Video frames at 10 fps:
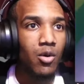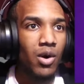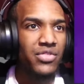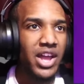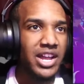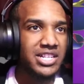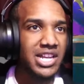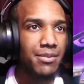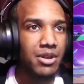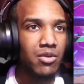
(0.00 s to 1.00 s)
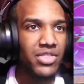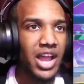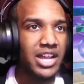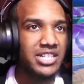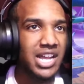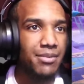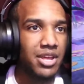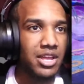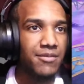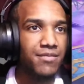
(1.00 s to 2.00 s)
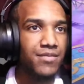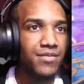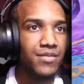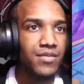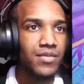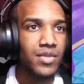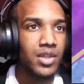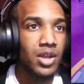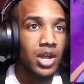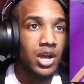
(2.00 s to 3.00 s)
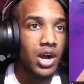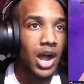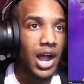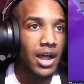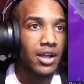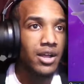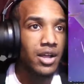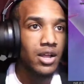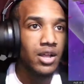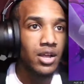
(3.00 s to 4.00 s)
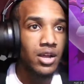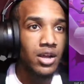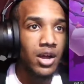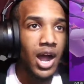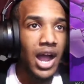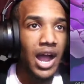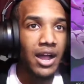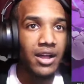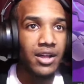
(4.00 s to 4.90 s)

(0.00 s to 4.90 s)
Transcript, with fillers: What the heck is happening? What the heck is happening? Ah! Ah!